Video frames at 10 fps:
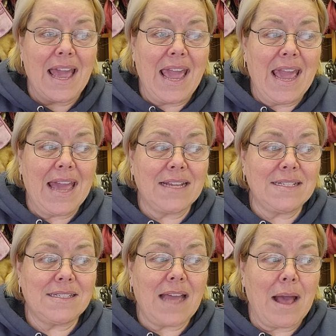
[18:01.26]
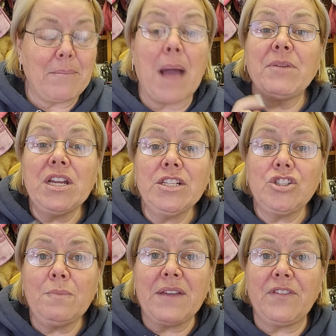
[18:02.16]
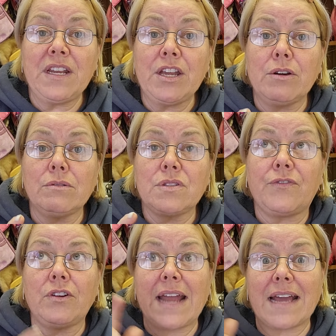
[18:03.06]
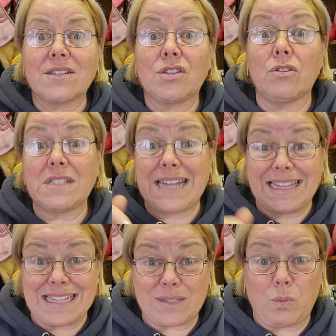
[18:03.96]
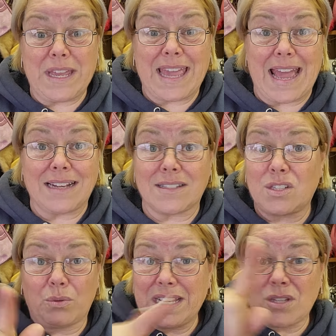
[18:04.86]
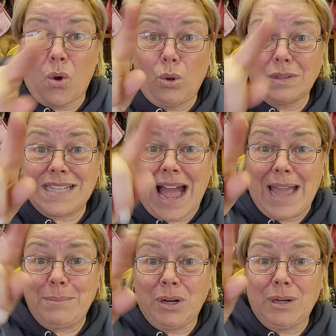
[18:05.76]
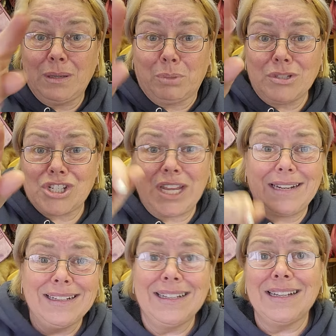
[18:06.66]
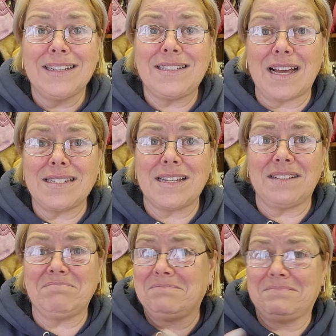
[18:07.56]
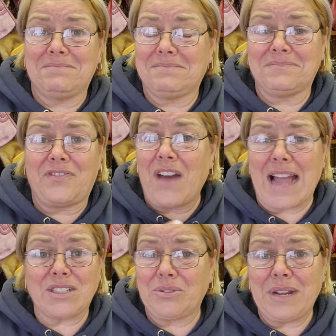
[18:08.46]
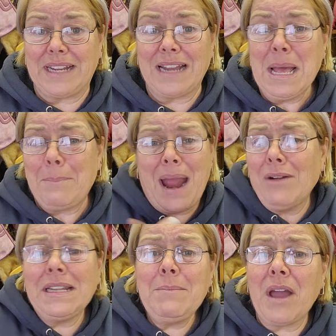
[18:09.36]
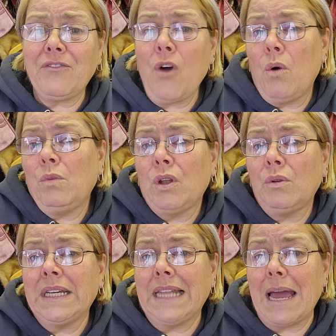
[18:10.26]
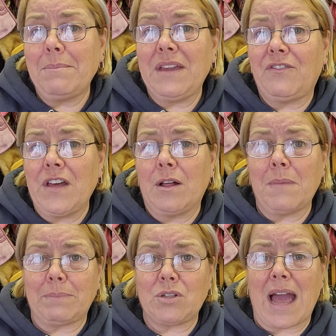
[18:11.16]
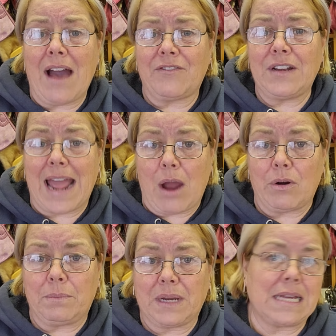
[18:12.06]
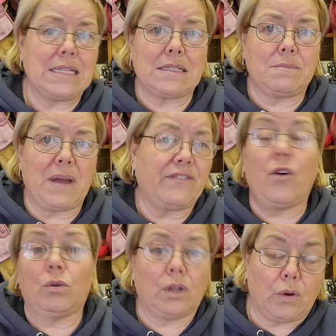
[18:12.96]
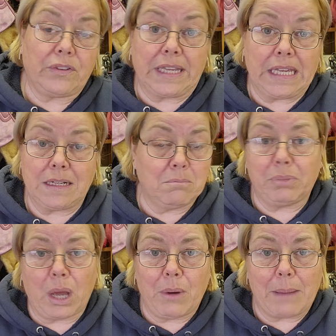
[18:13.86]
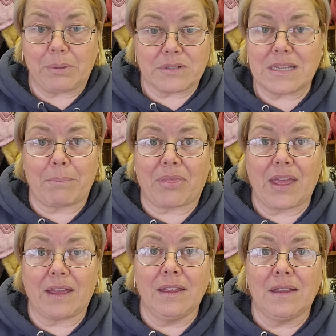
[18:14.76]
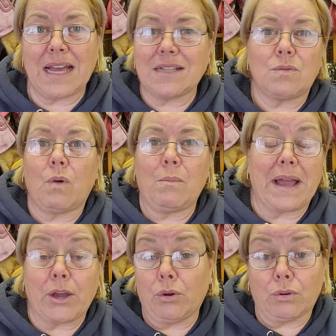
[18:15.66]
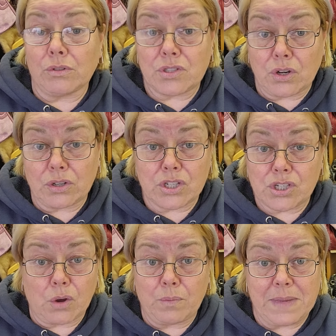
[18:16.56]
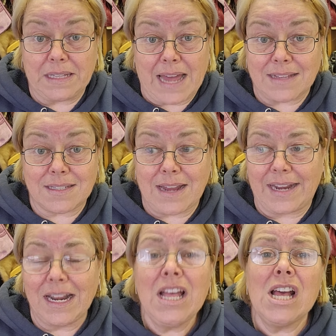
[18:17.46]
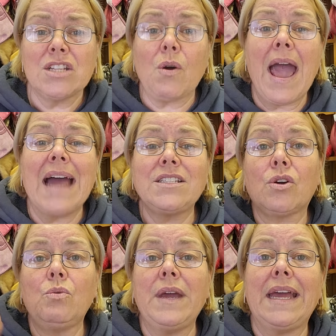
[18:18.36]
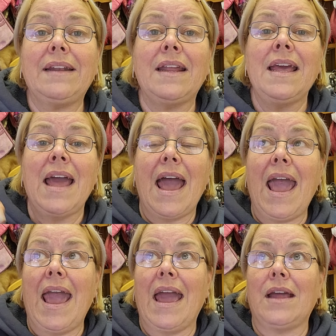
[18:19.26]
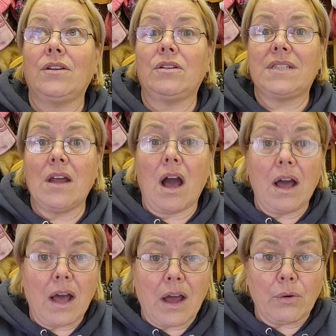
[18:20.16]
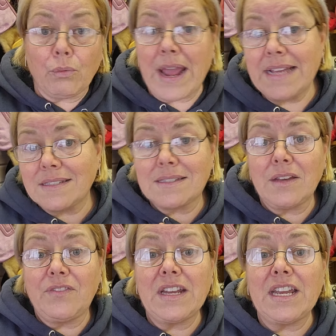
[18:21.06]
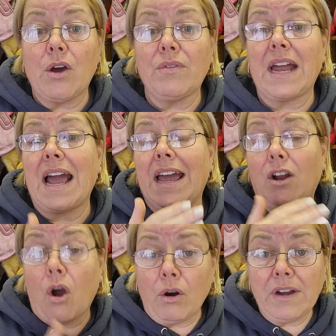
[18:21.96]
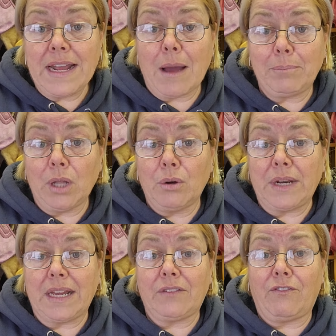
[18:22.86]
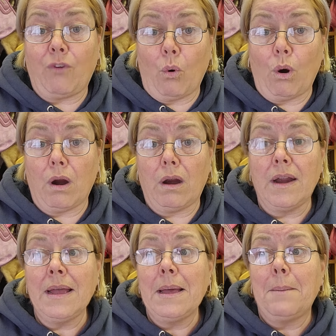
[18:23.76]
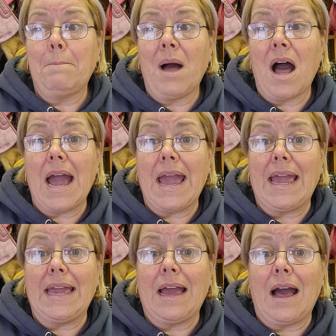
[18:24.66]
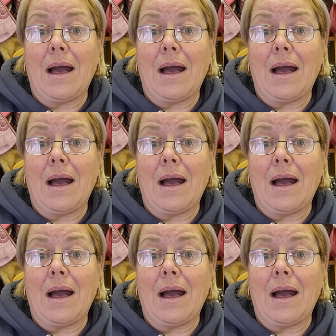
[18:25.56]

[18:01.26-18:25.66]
And I'm going to do my videos for next Thursday this weekend. So this whole timer bullshit doesn't factor in. Apparently my phone will only let me film up to half an hour because my phone will overheat and blow up or something. That's what my Google search showed me last night. So I had to go in and erase the video that I had already uploaded for my